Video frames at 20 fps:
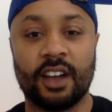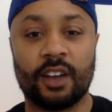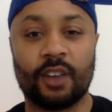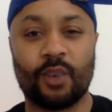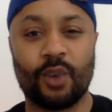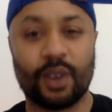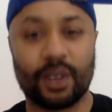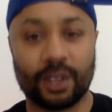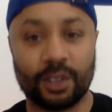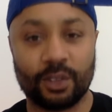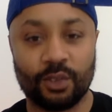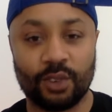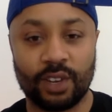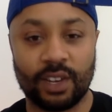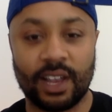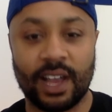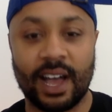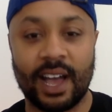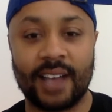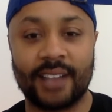Quickly
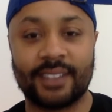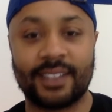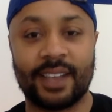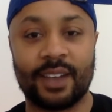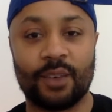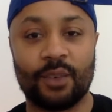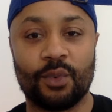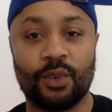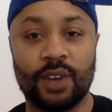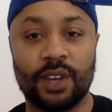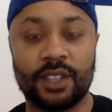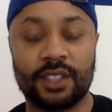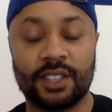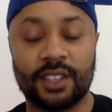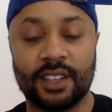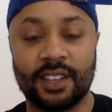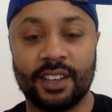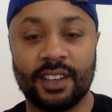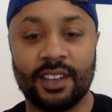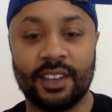realized that
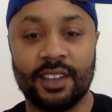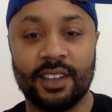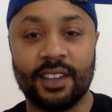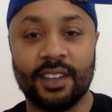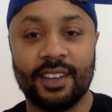wasn't